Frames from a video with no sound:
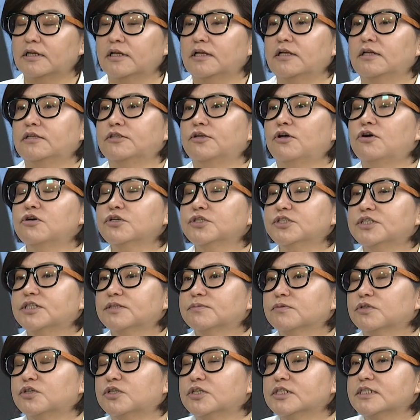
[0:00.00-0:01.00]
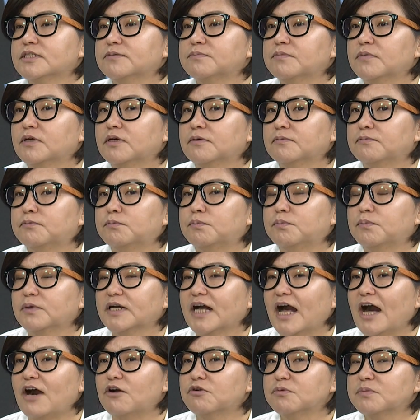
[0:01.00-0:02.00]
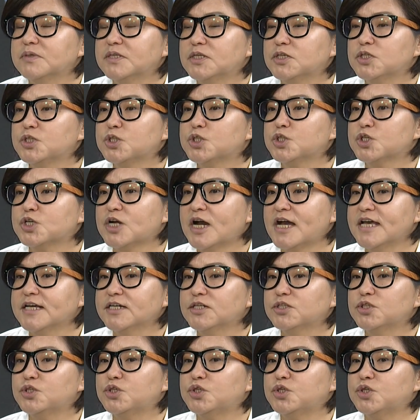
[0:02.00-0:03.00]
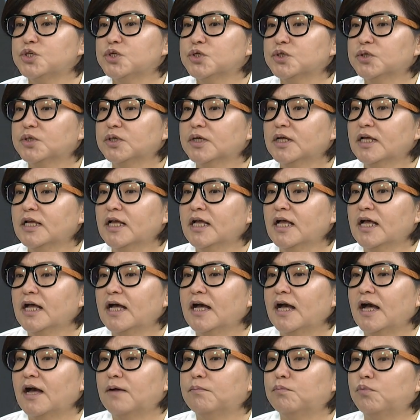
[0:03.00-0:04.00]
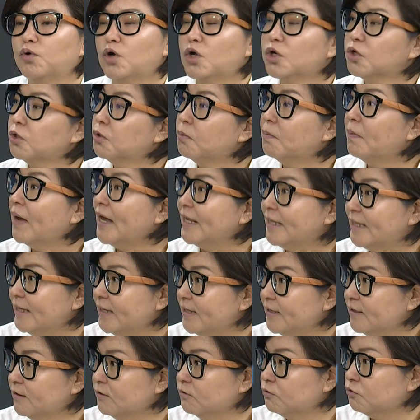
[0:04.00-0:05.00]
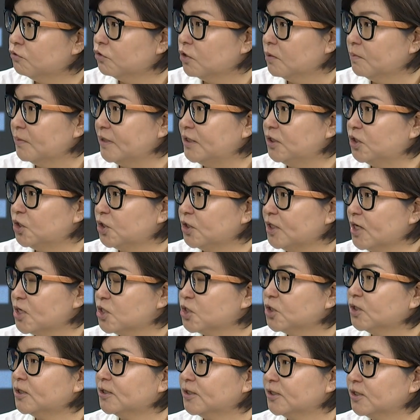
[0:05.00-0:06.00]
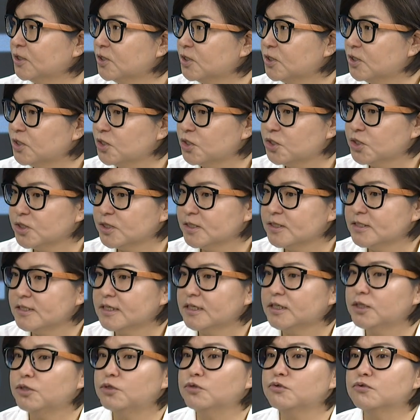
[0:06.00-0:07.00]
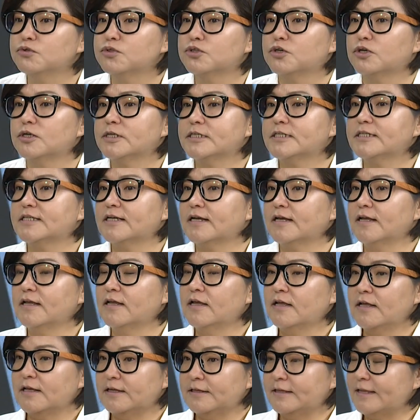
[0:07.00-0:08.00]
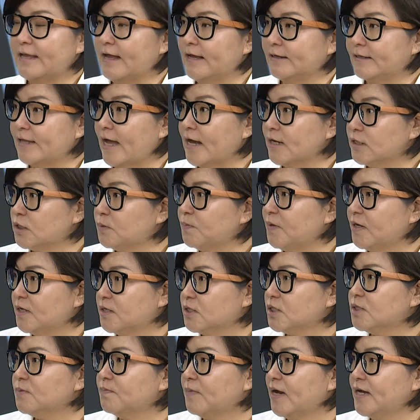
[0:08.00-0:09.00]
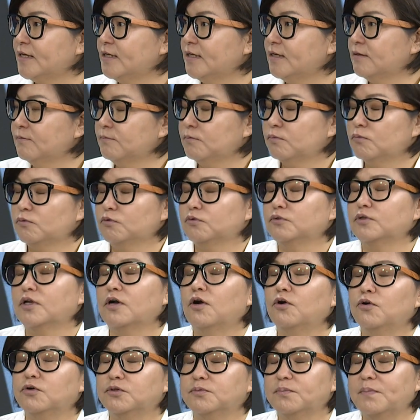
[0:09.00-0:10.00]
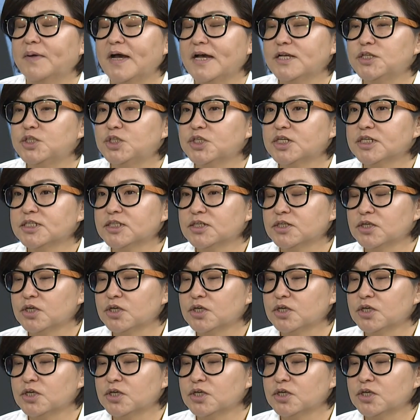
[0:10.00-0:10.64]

long-term goals, government is trying to borrow money from international organizations and use also taxpayers' money, their own budget,